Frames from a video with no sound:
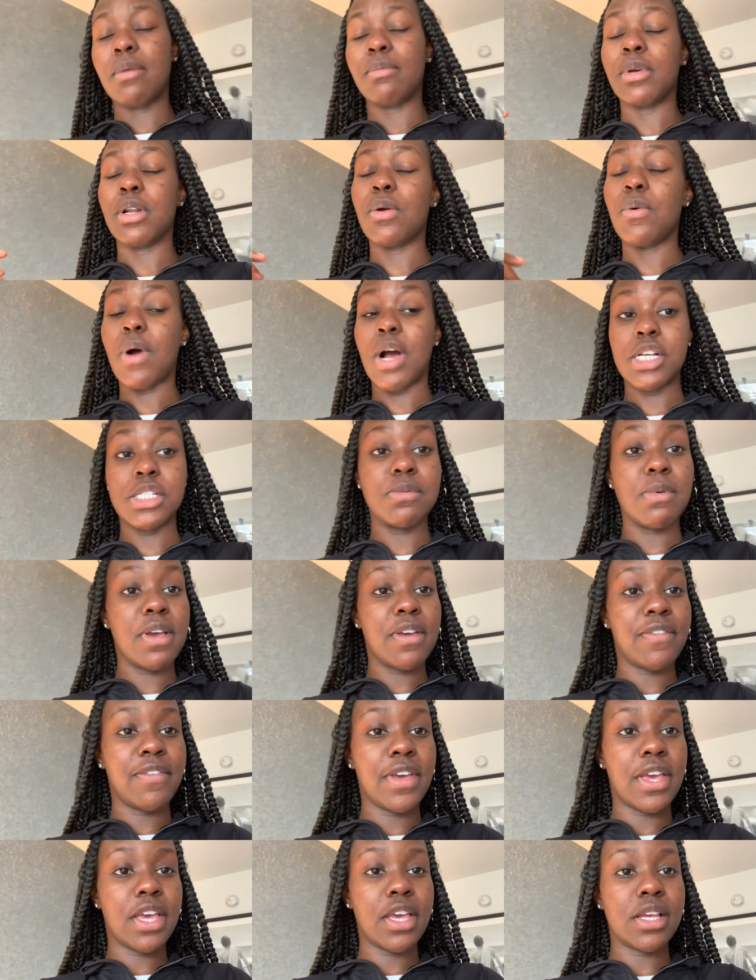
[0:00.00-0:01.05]
gonna wash
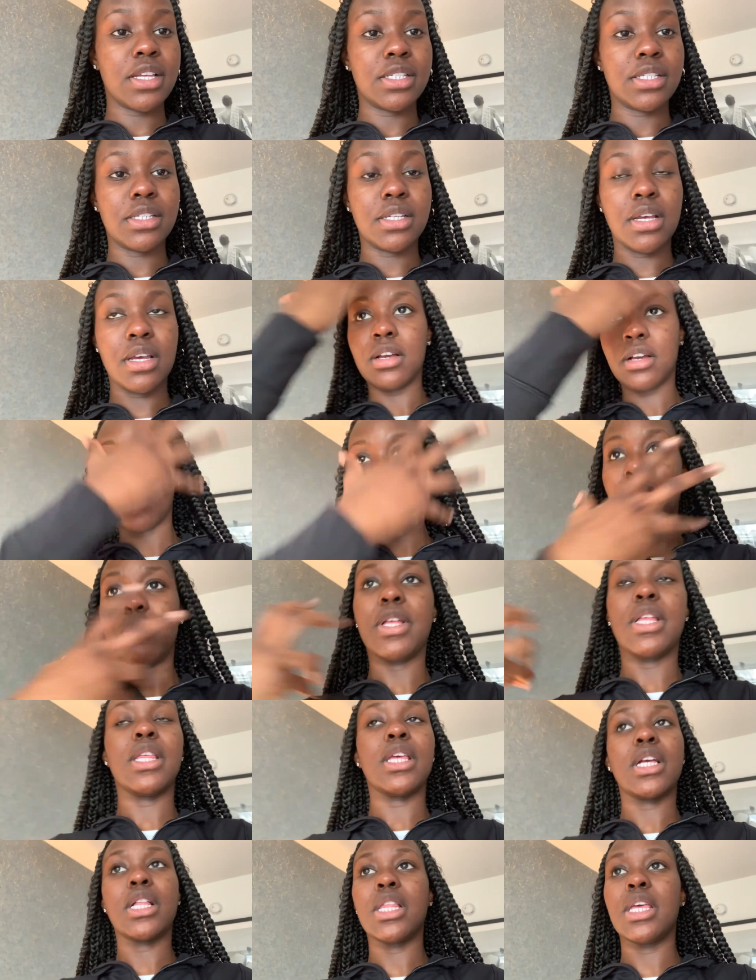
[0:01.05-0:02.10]
my face,
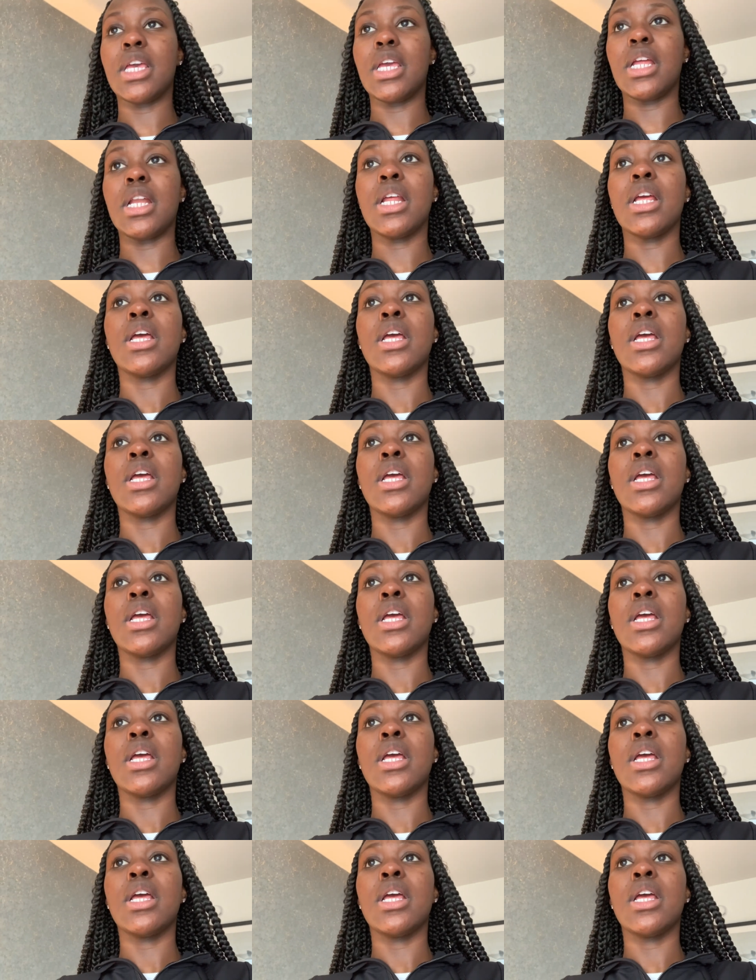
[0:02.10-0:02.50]
completely clean.